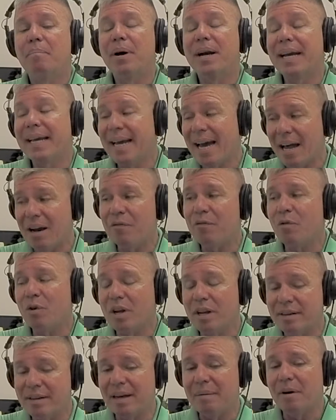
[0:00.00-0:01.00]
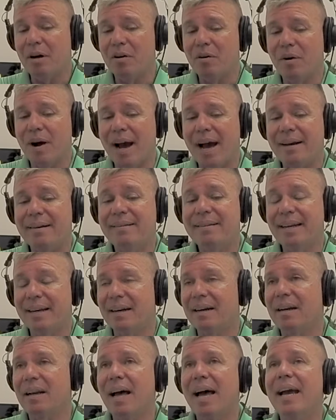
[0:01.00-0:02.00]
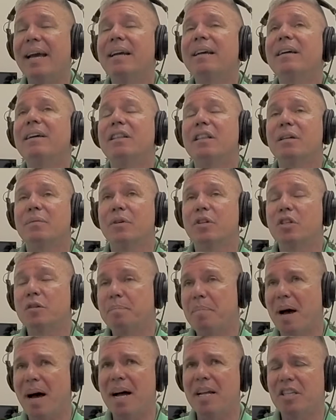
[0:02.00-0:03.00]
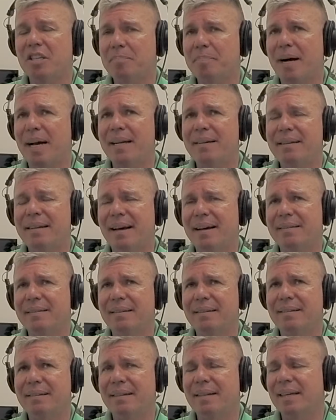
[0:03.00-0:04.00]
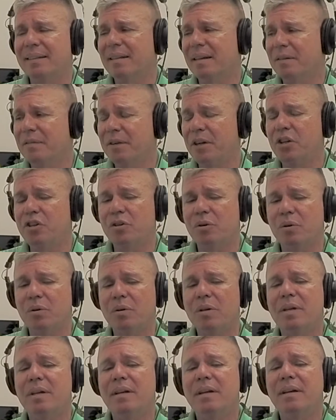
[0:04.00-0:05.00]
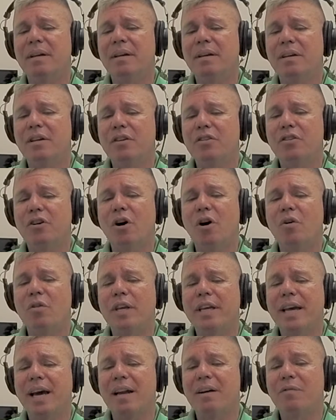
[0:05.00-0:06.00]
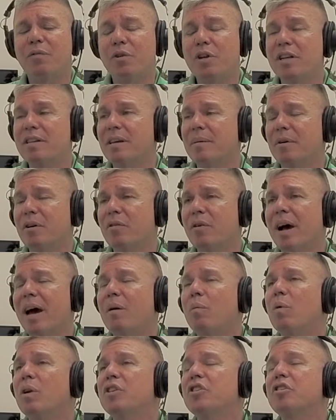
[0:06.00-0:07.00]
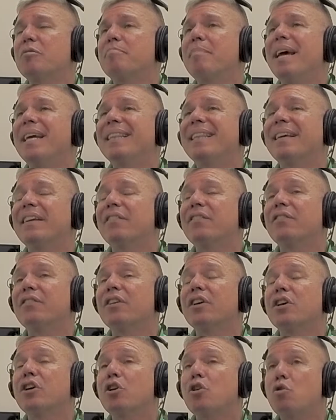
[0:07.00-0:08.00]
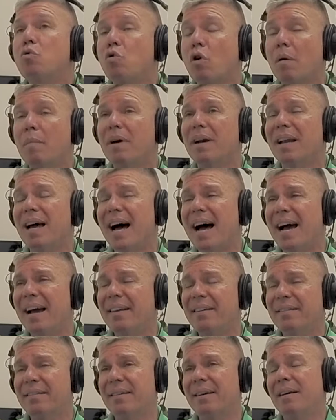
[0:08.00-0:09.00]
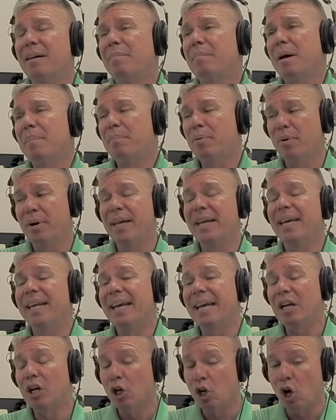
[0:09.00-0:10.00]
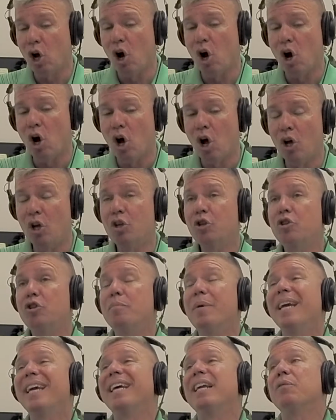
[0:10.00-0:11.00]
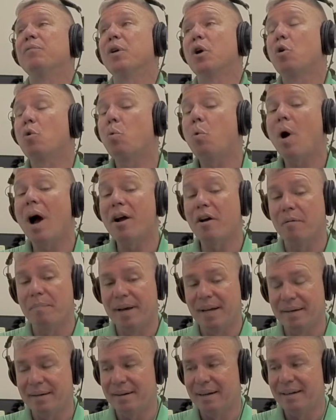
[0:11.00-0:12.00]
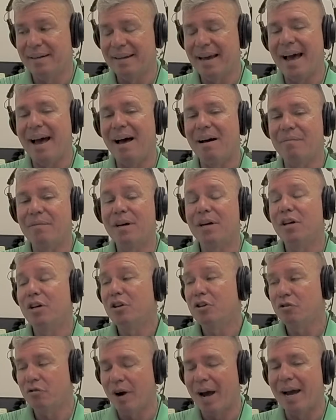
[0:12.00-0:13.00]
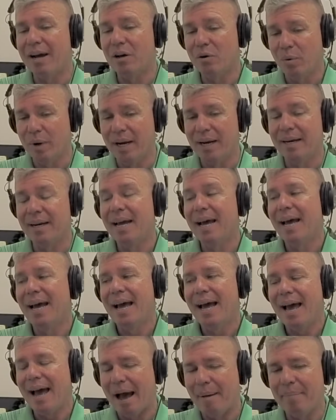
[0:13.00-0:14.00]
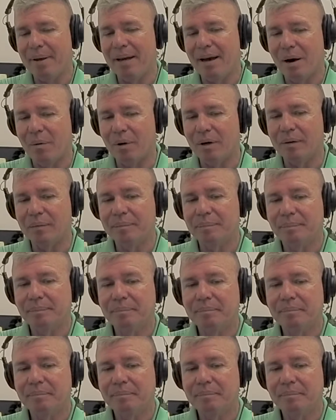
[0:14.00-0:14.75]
But a California Democrat didn't like the response by a Texas elected official. So the California Democrat wants to make this normalized by putting in a law to make it a requirement to have drag queen happy hour.